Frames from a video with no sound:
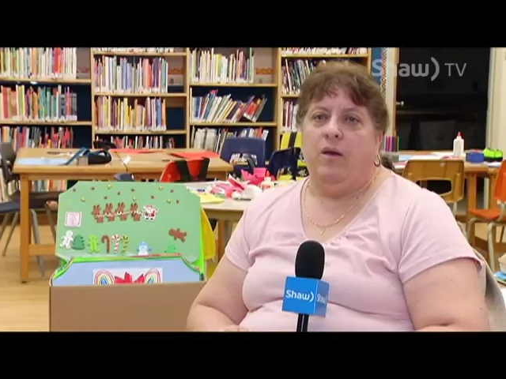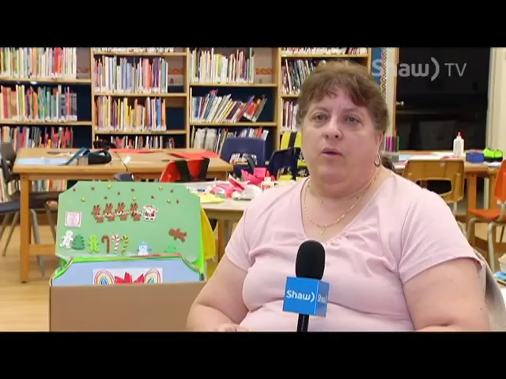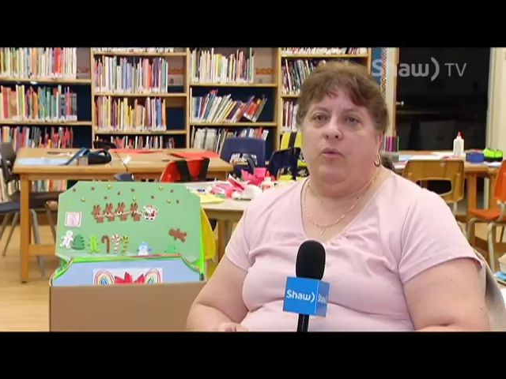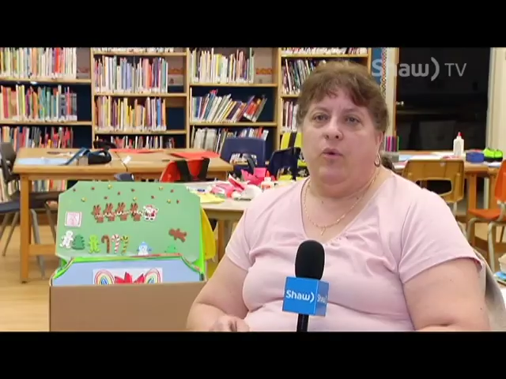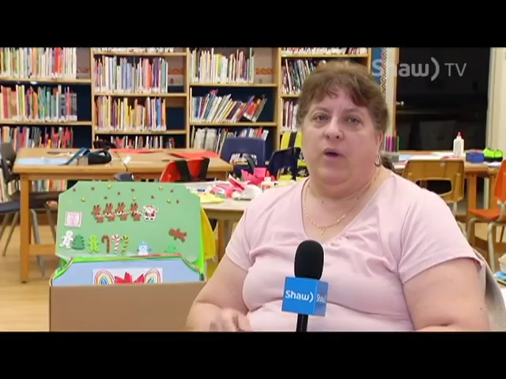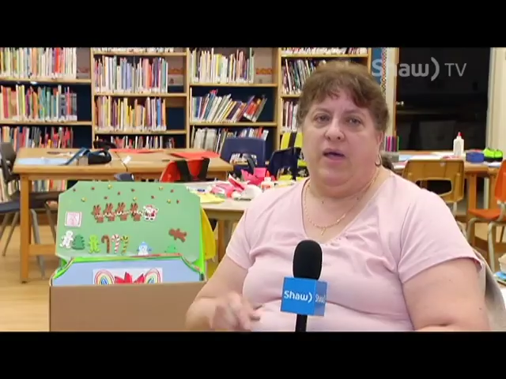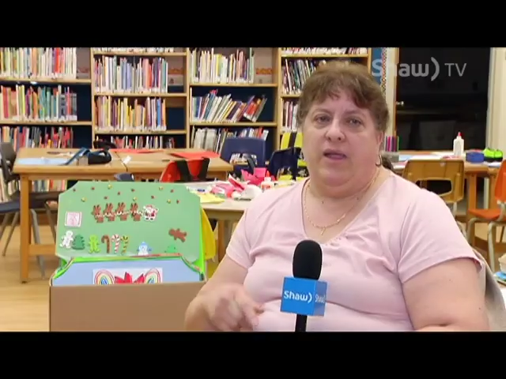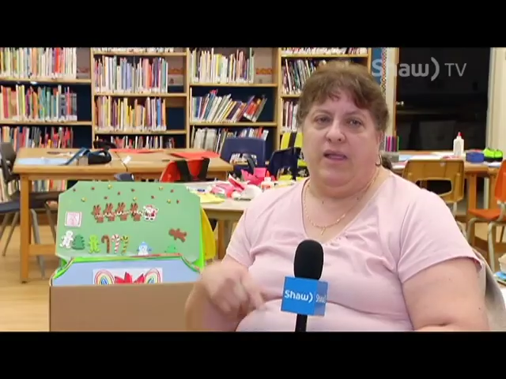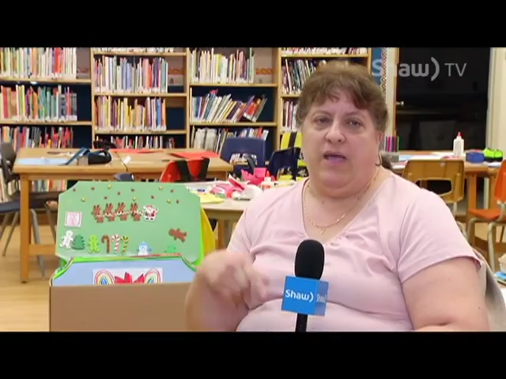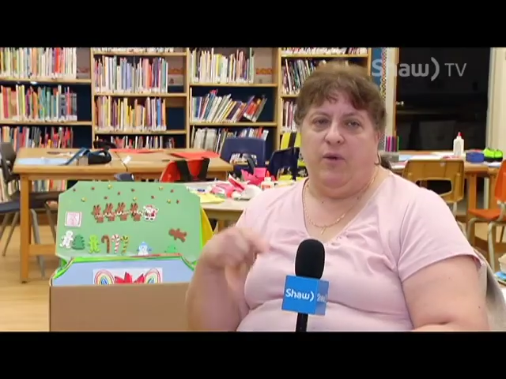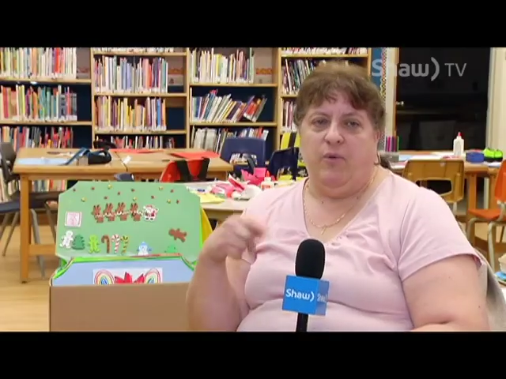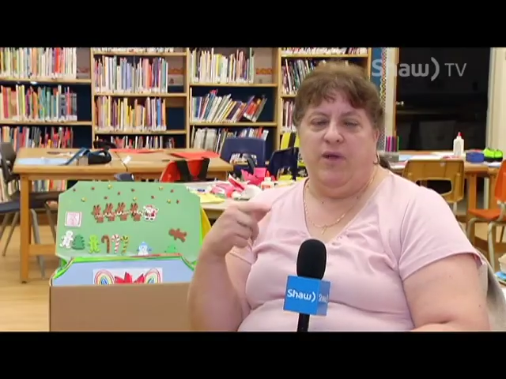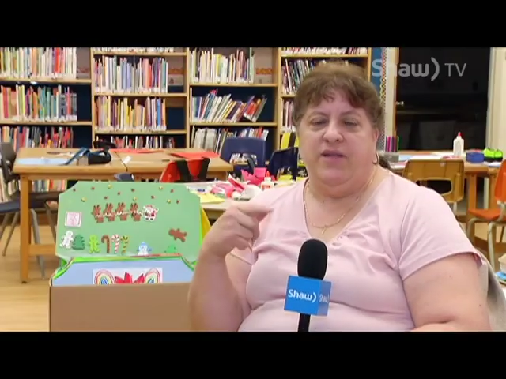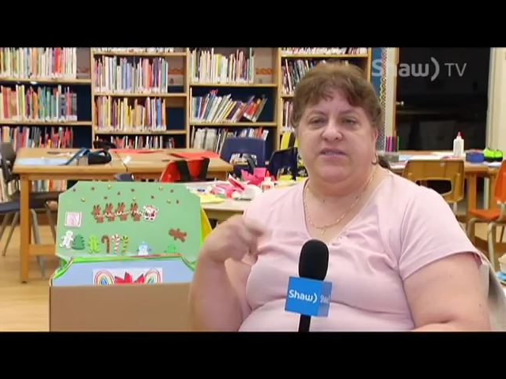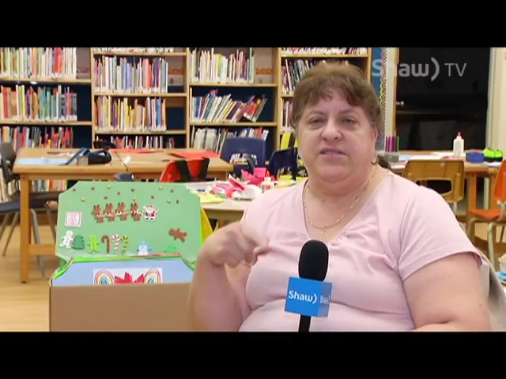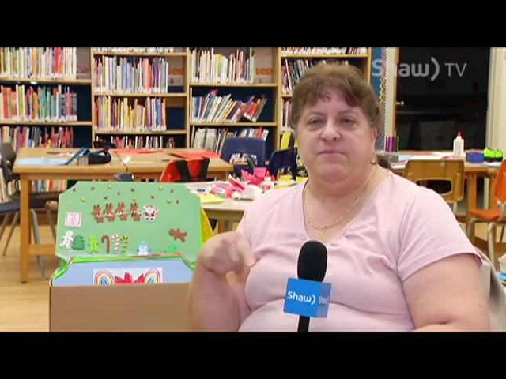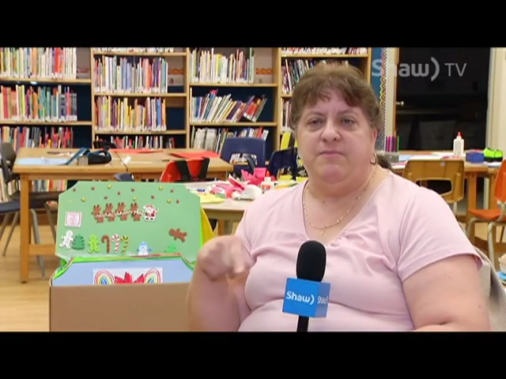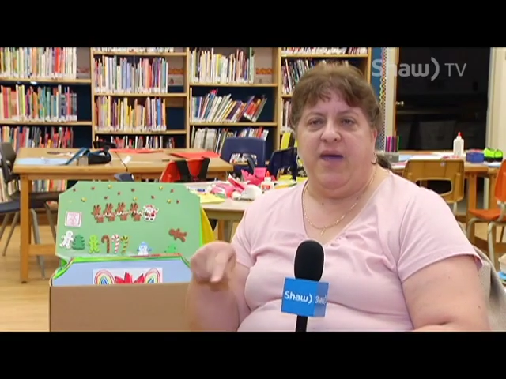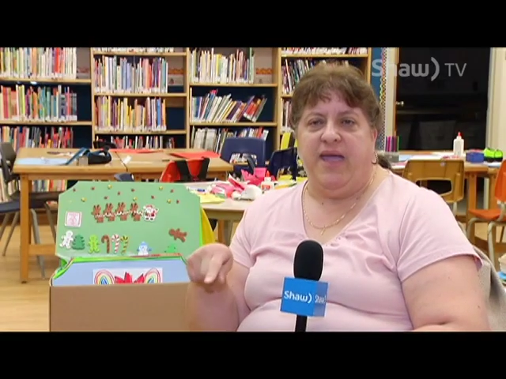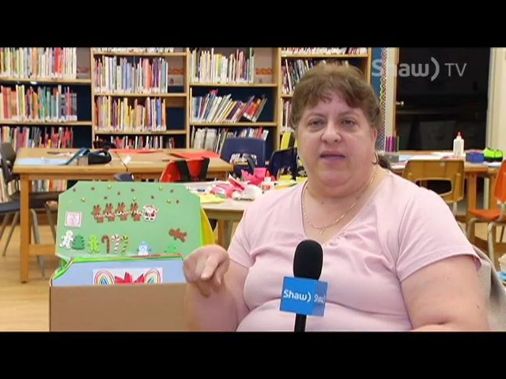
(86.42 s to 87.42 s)
Well, I
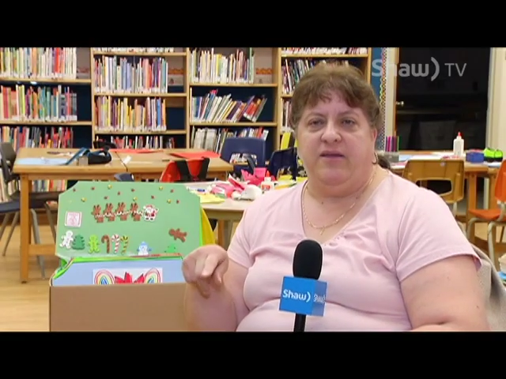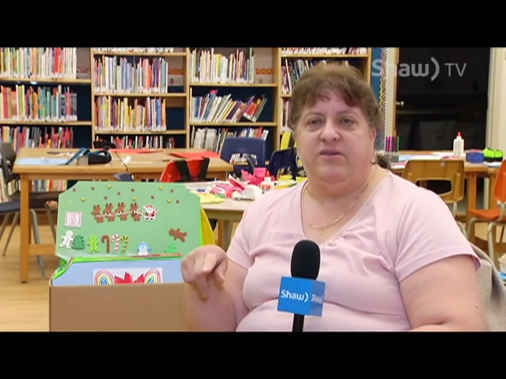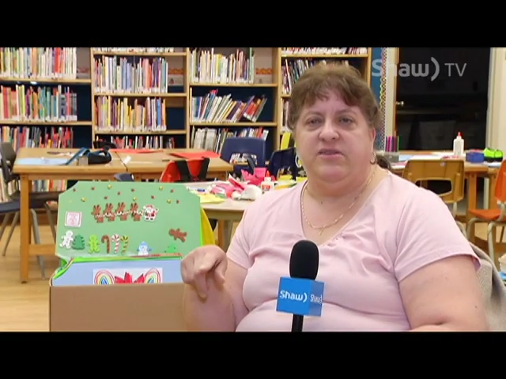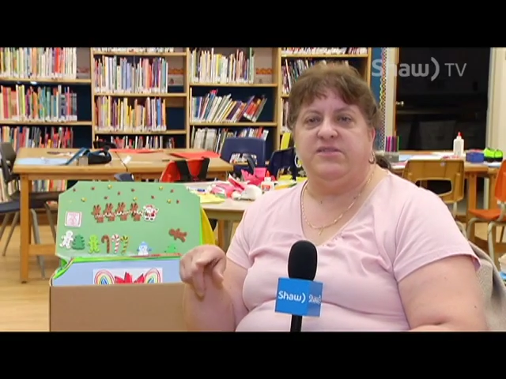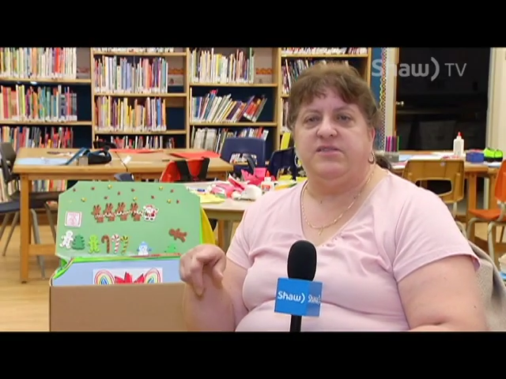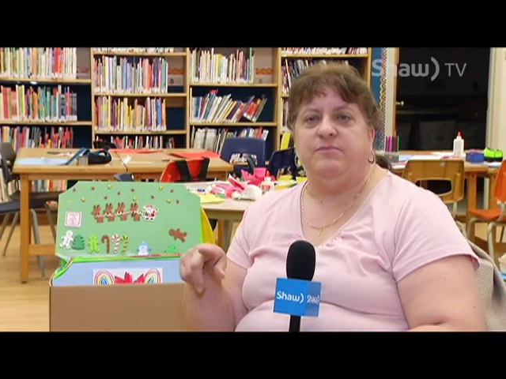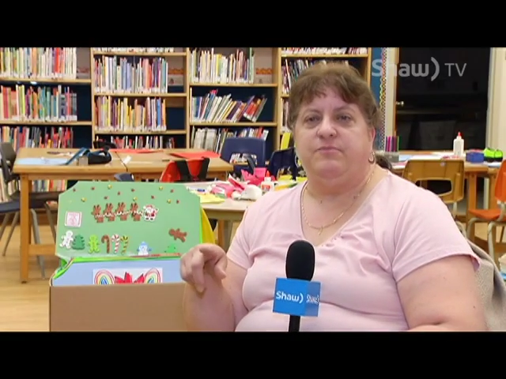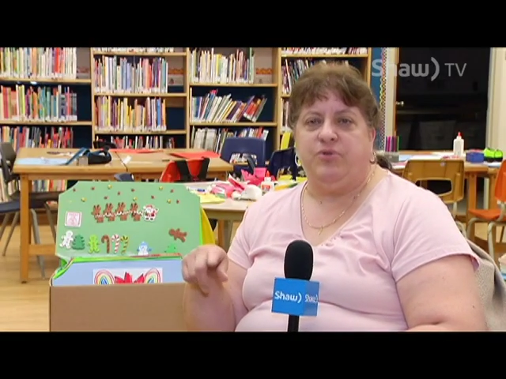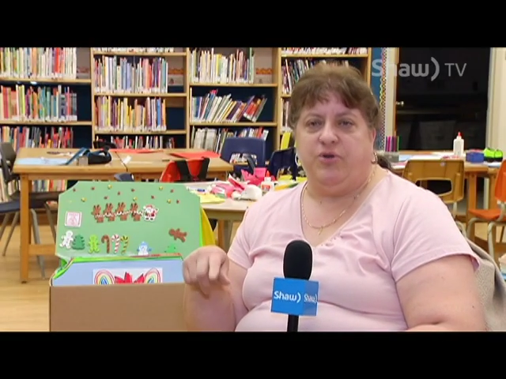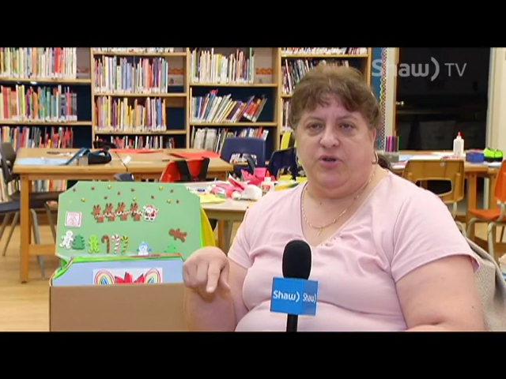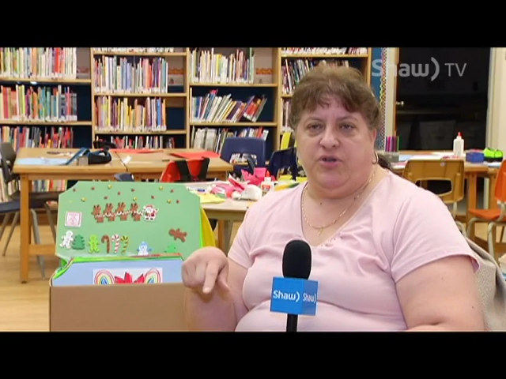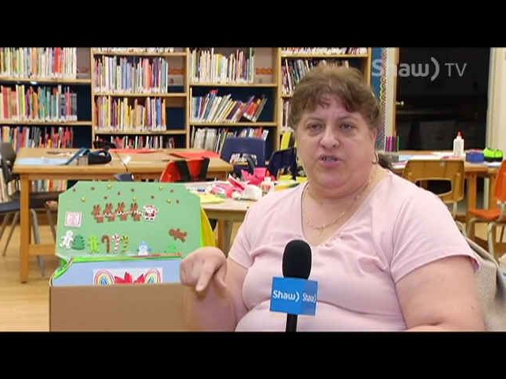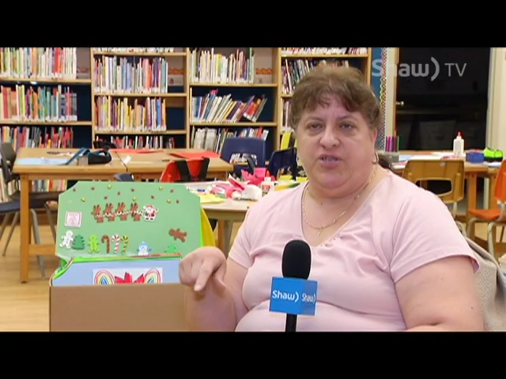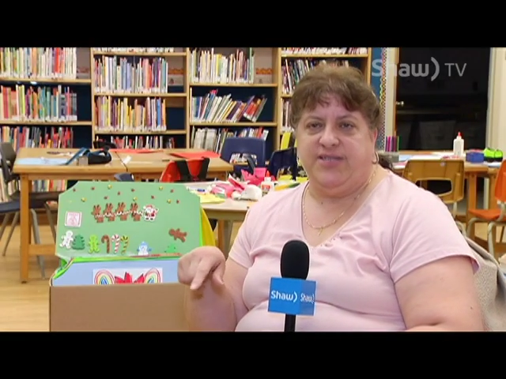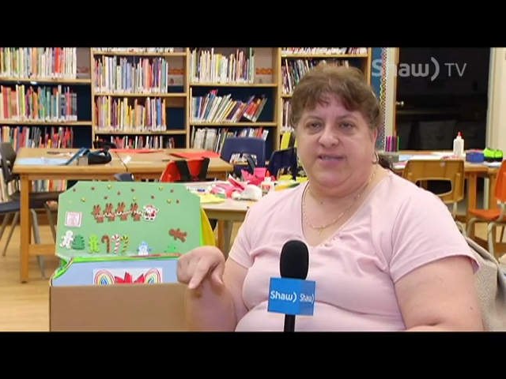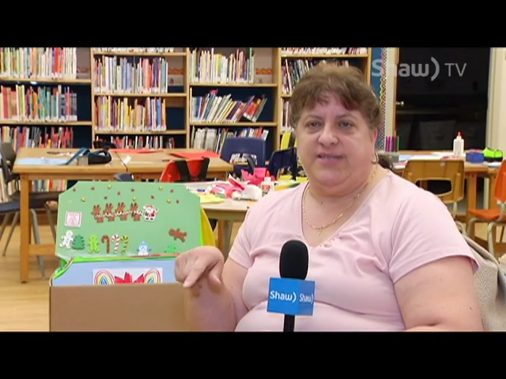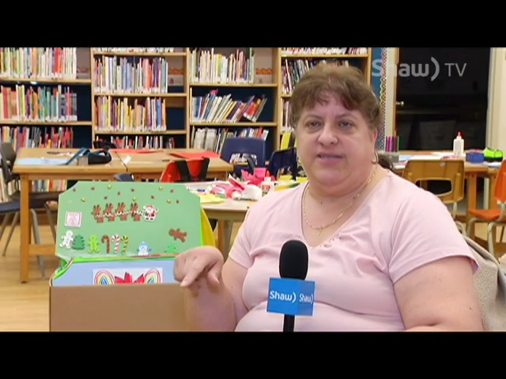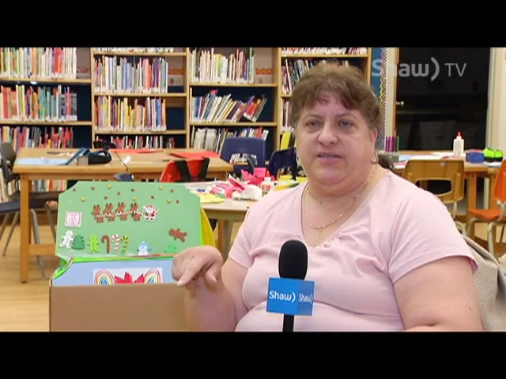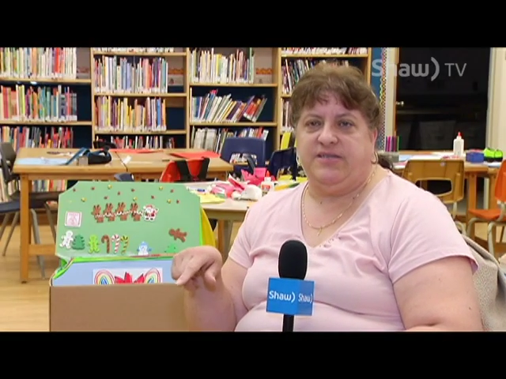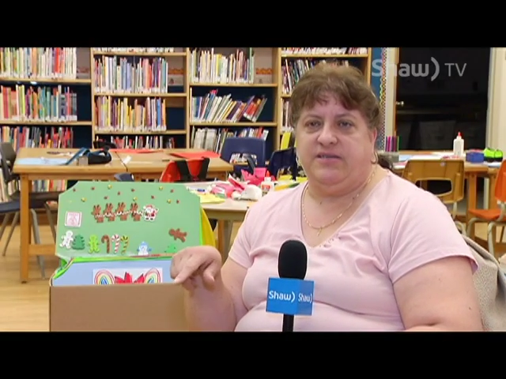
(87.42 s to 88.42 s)
went to Michael's and
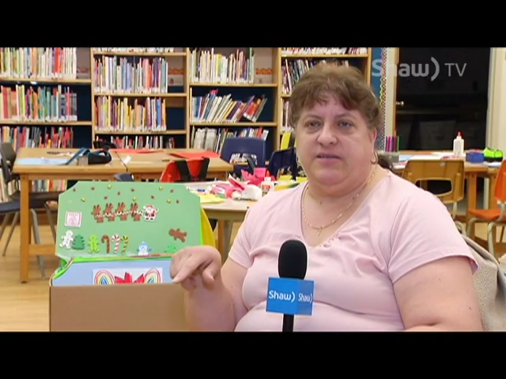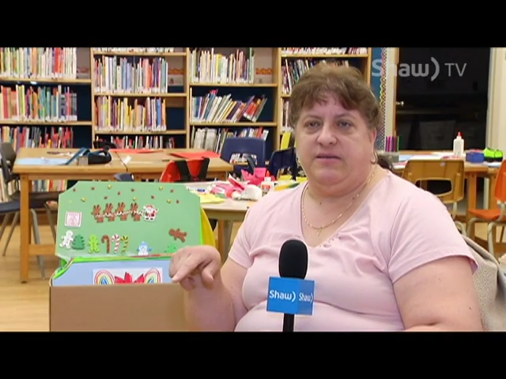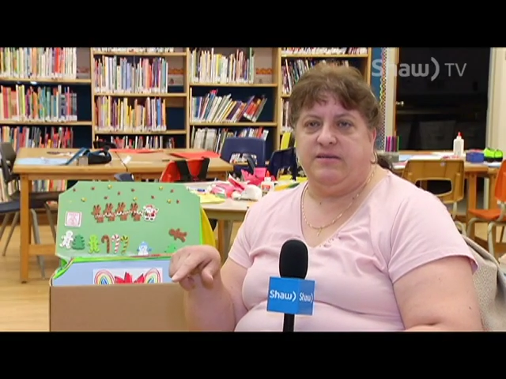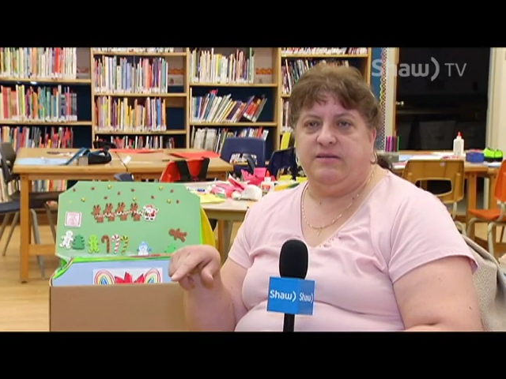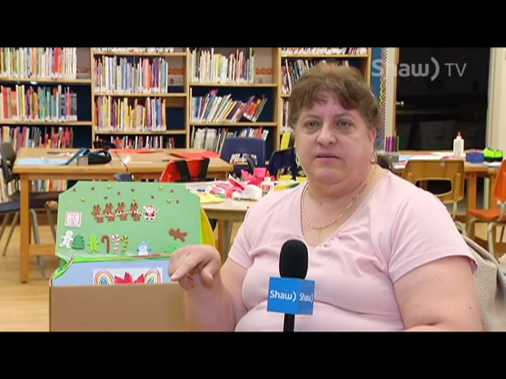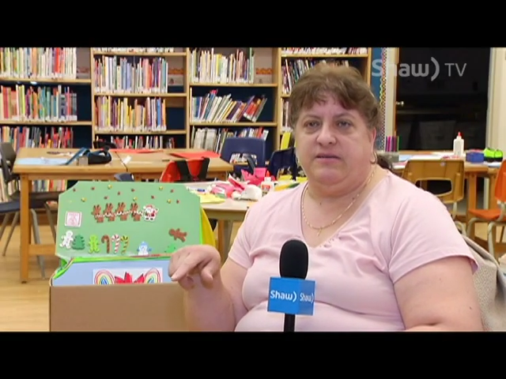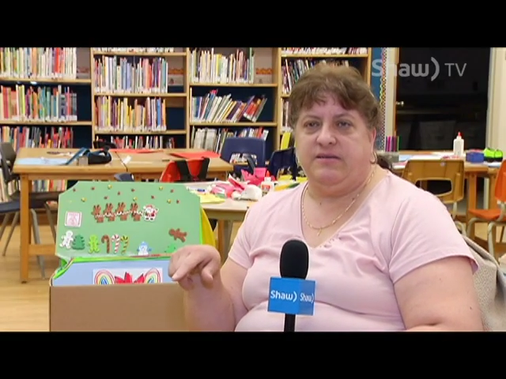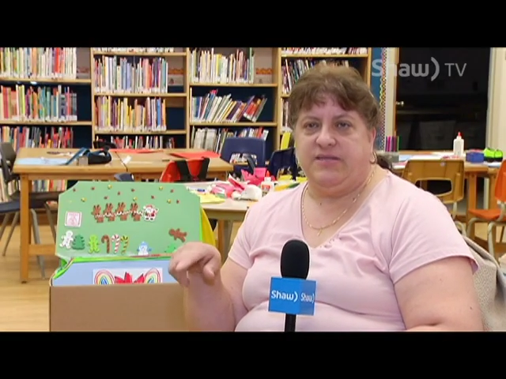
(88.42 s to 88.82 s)
purchased